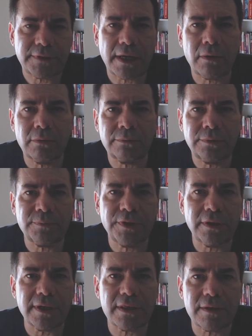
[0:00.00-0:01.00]
Now, when
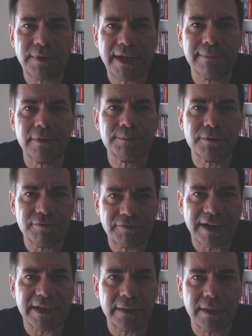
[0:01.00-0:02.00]
we look at the Bible
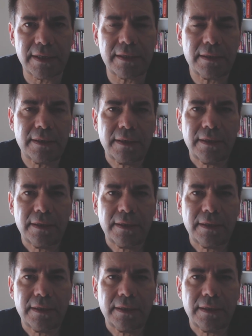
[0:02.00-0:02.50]
prophetically